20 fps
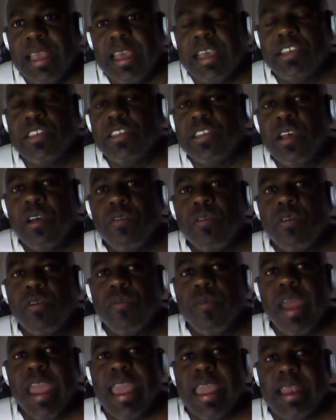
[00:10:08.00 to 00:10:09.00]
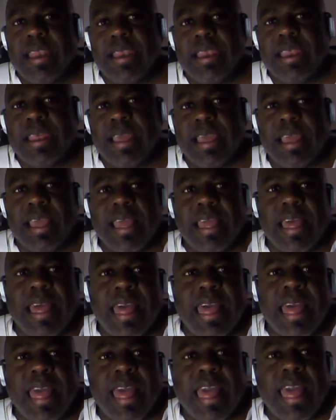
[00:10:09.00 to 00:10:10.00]
is so great
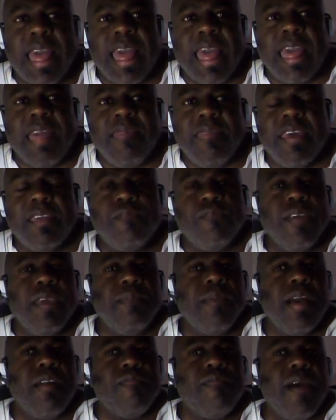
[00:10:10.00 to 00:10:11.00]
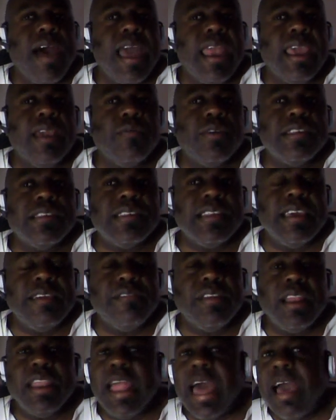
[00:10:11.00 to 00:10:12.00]
that female fighting wasn't
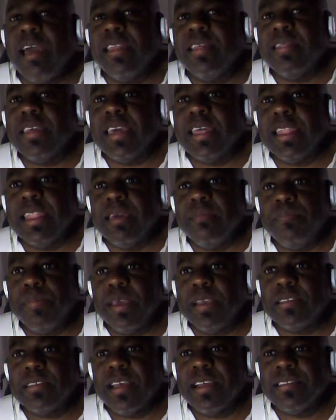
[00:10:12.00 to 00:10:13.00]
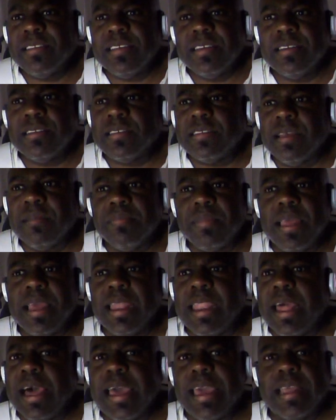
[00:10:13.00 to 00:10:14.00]
even allowed in the Olympics until
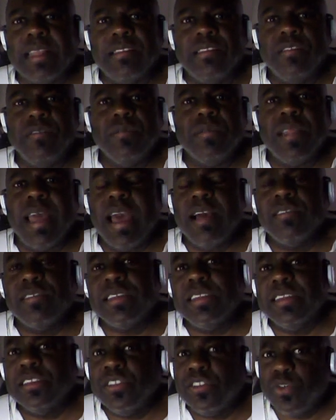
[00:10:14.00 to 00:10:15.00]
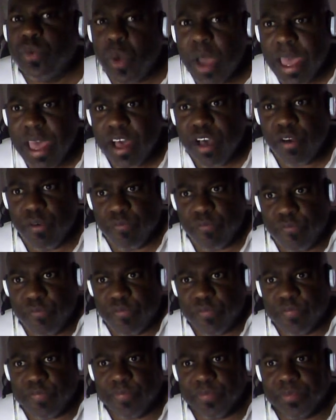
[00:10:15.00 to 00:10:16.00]
something like
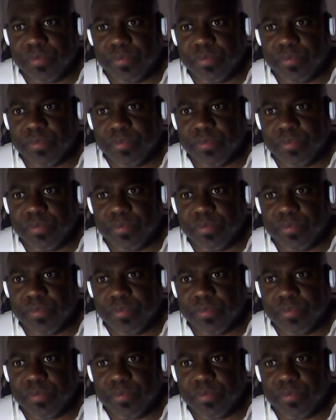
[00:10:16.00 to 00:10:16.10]
2012.